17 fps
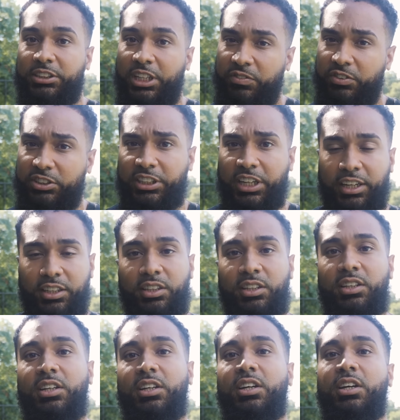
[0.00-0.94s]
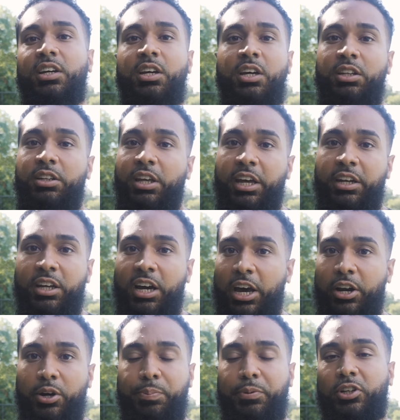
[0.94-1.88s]
give or take, then
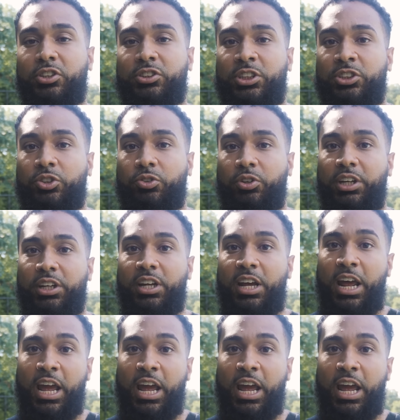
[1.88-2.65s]
I don't put on sunscreen.